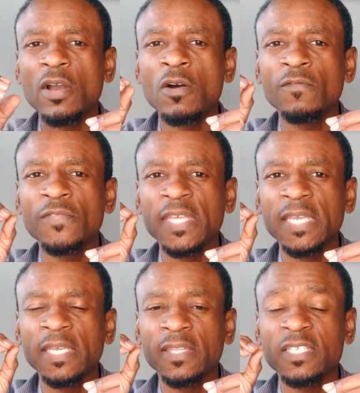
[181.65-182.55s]
of
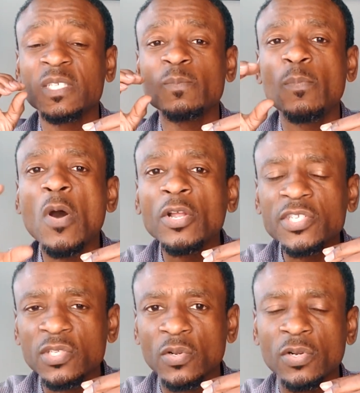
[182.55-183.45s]
the
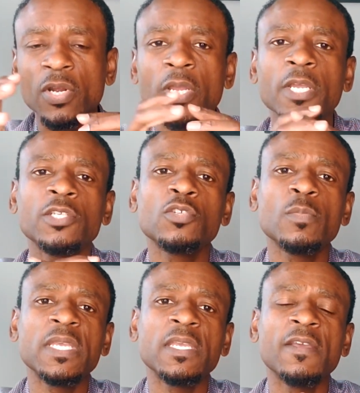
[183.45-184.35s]
sponsor to
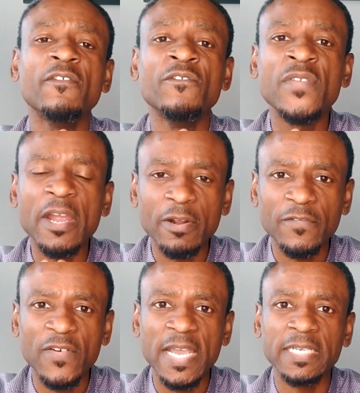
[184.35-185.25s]
be
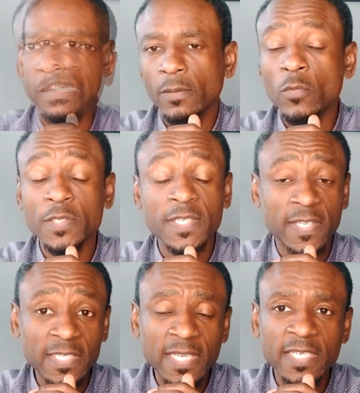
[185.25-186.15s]
verified. Once
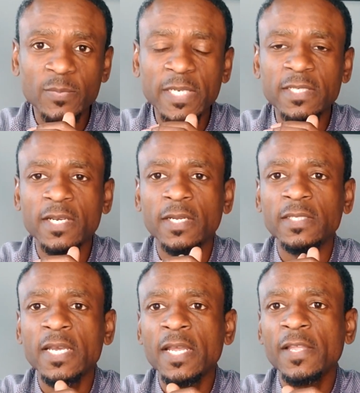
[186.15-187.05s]
this has been
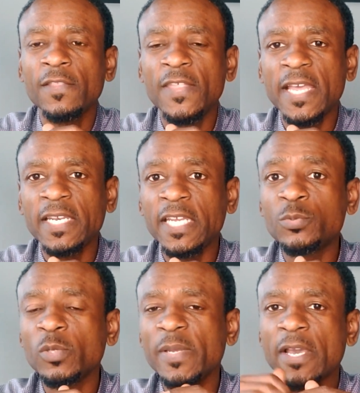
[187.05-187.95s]
done, then
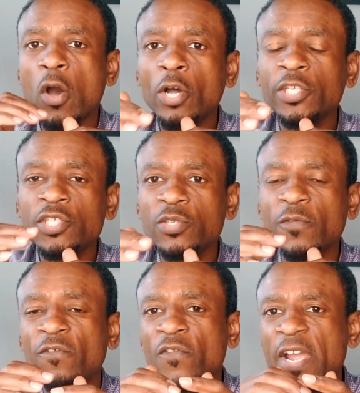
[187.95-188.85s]
it will be on to
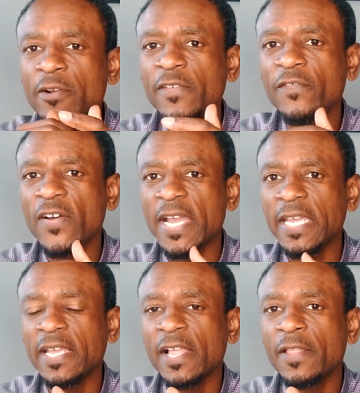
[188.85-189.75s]

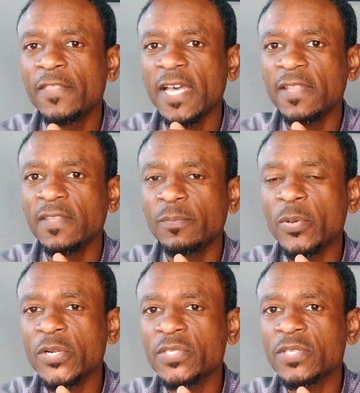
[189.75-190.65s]
verifying that the
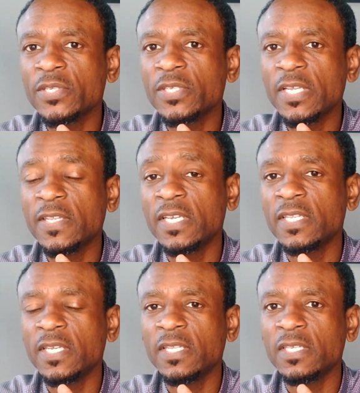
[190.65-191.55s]
person,
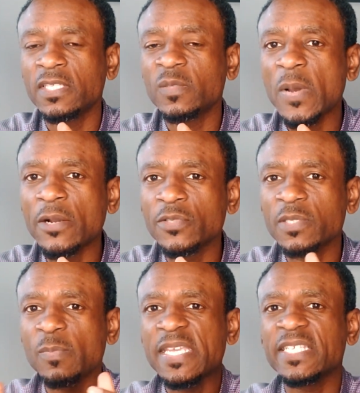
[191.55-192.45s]
the spouse
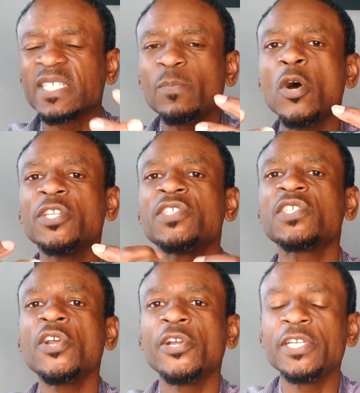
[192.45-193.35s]
being
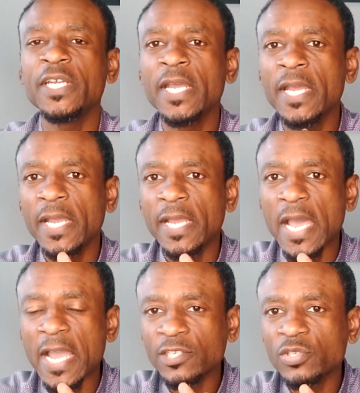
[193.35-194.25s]
sponsored,
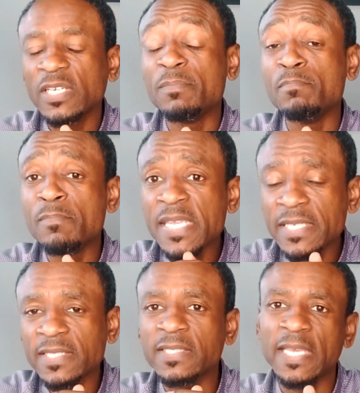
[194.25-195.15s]
actually
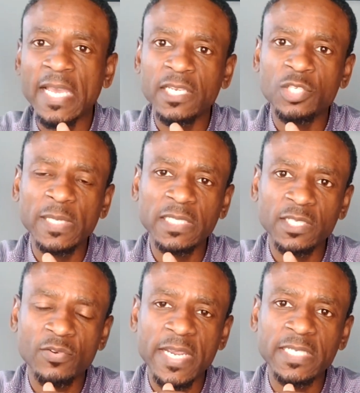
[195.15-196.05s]
meets the
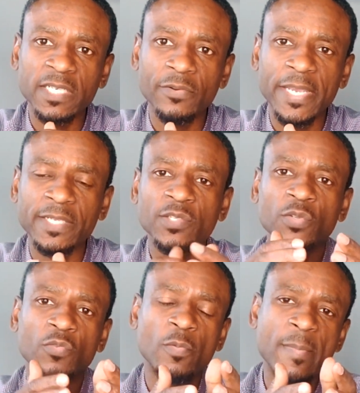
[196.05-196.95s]
eligibility criteria. And so
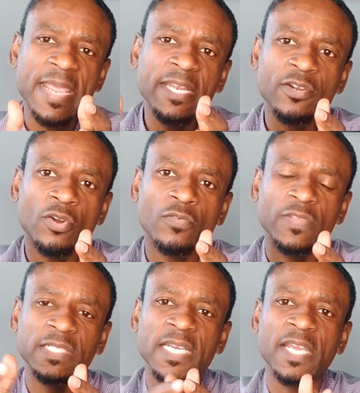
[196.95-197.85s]
the remainder of
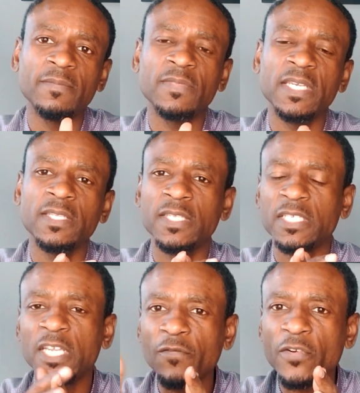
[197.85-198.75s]
the time, the
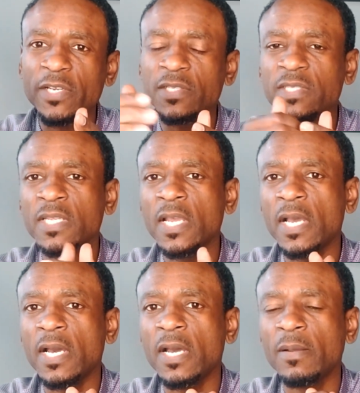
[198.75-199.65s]
difference
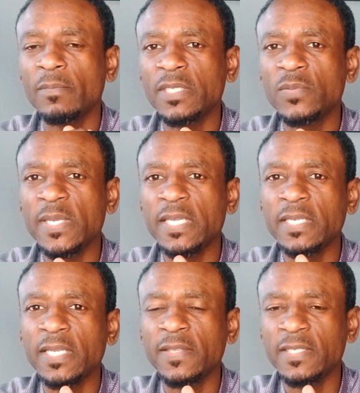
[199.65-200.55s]

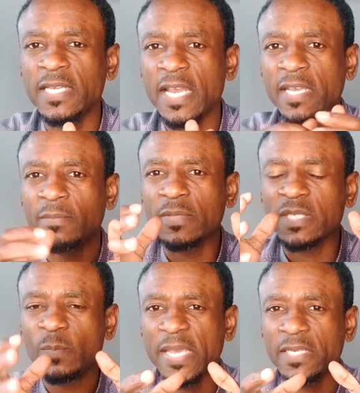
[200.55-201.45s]
between the time
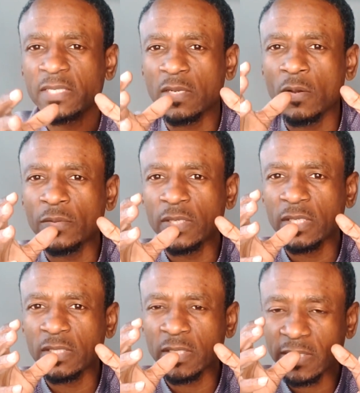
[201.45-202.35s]
spent on
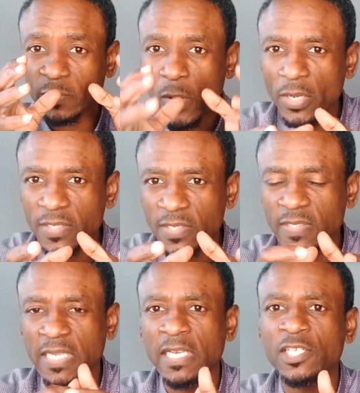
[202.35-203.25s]
the
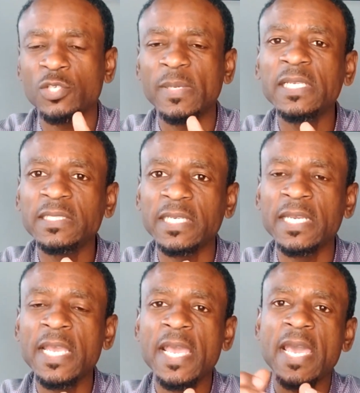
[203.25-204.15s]
sponsor's
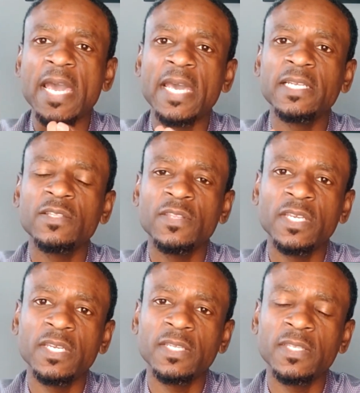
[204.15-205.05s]
eligibility and
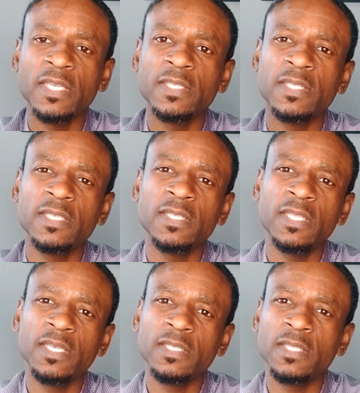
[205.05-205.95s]

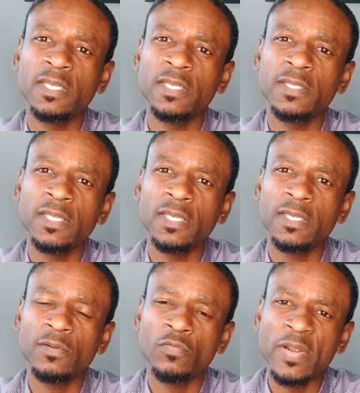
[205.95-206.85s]

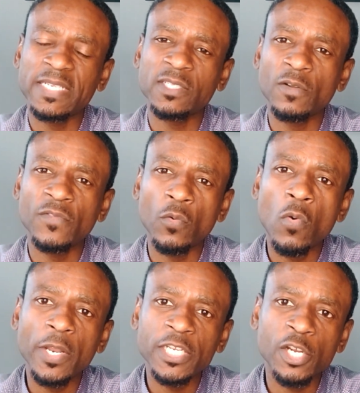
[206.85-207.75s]
the rest of the
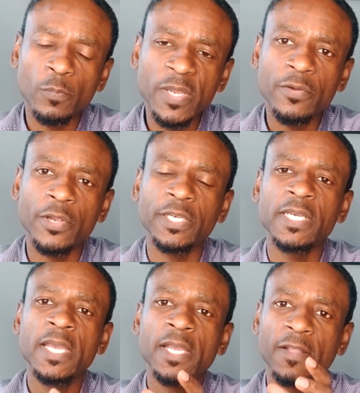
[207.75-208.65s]
1 year period,
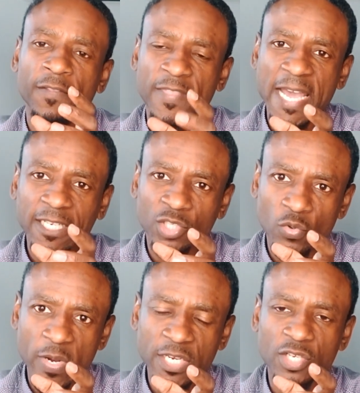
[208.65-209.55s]
that
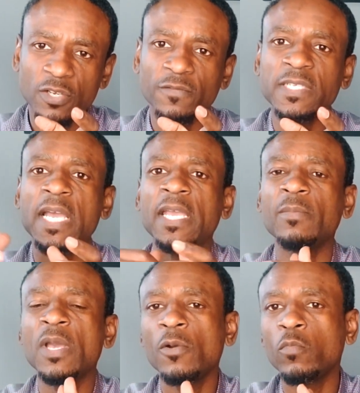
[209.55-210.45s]
duration of
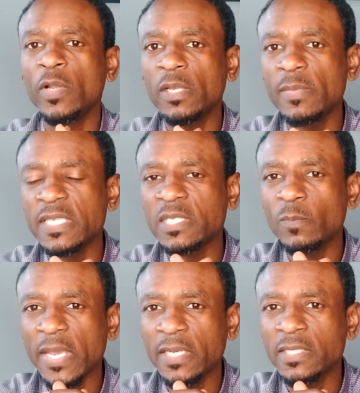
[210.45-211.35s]
time will be
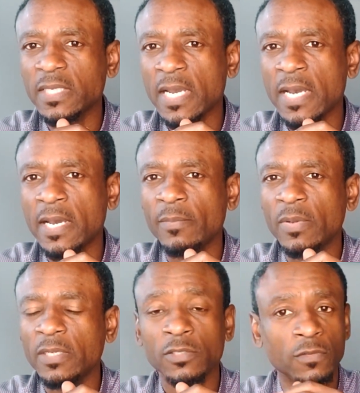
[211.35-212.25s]
spent
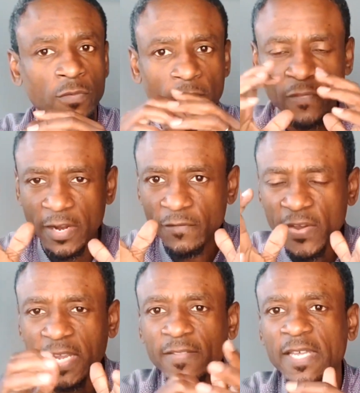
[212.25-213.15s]

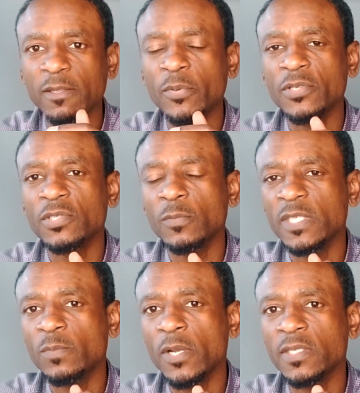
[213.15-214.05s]
verifying that the person to be
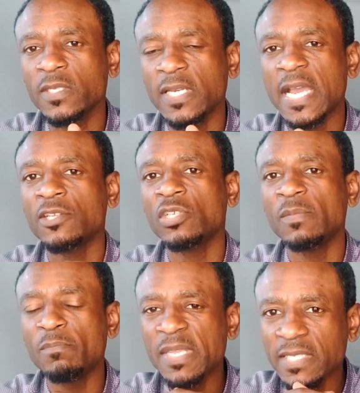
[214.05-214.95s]
sponsored actually
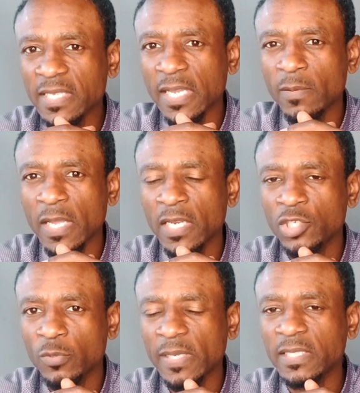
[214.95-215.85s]
meets the
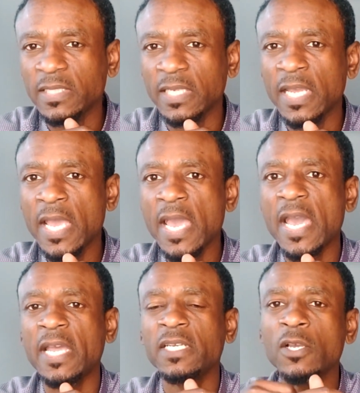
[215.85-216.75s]
eligibility
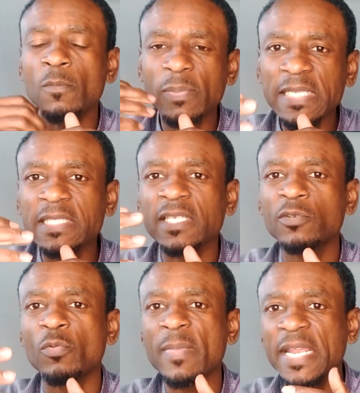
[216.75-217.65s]
and completing
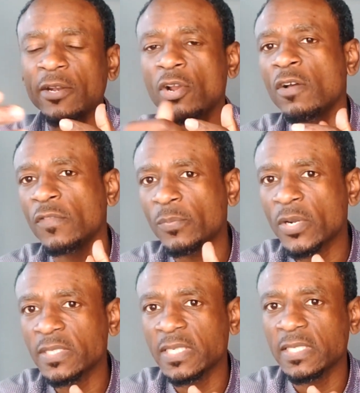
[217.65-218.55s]
the remainder of the
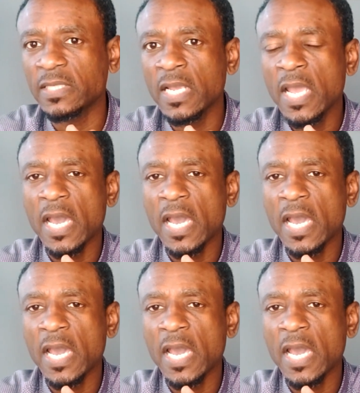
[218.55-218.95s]
process.